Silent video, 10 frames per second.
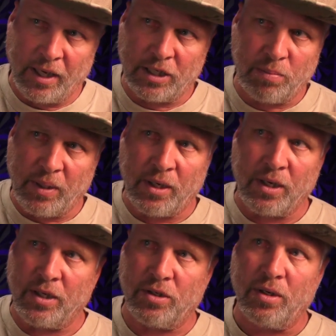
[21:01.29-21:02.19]
that's
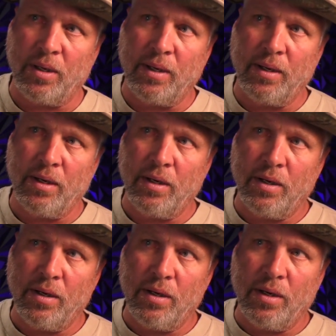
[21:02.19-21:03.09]
because
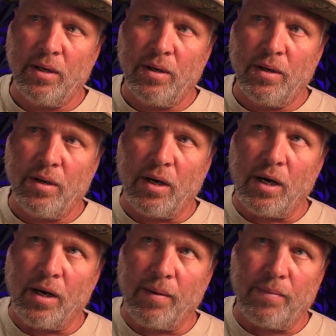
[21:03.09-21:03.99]

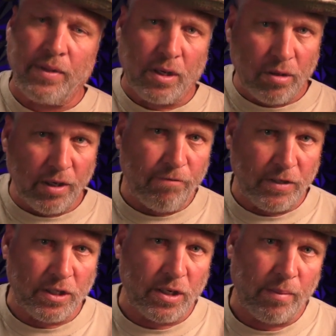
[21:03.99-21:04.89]
the cliff
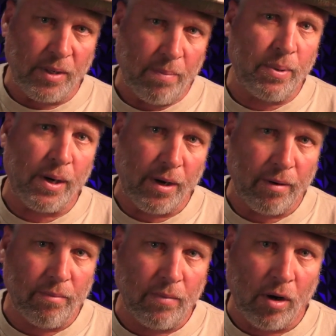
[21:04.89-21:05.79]
is coming
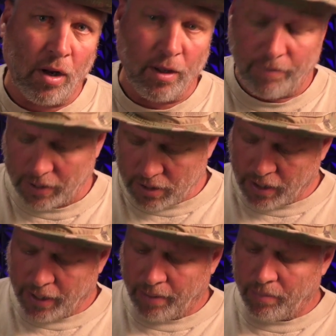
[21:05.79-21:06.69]
apart all of the
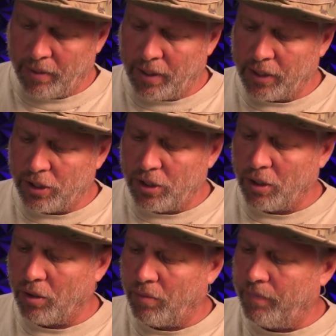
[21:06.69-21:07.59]
time. And
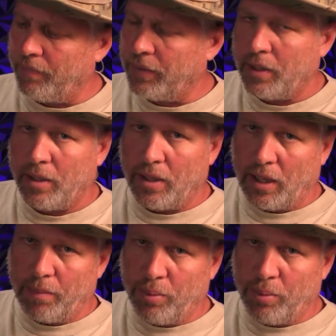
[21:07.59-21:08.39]
so I